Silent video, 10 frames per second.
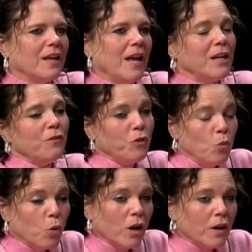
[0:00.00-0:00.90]
And if you
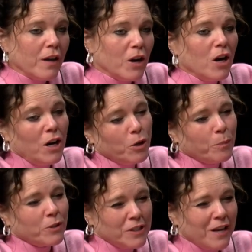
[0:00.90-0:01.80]
were there
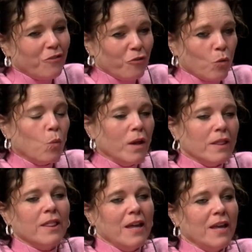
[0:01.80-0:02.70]
100% for one
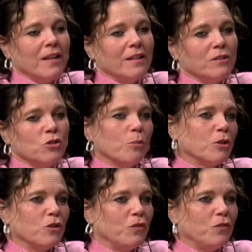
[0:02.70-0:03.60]
thing, so
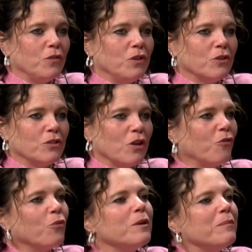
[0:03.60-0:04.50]
much of
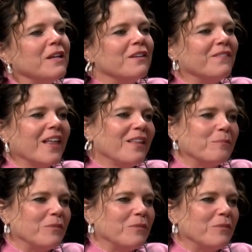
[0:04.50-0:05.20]
yourself wouldn't be developed.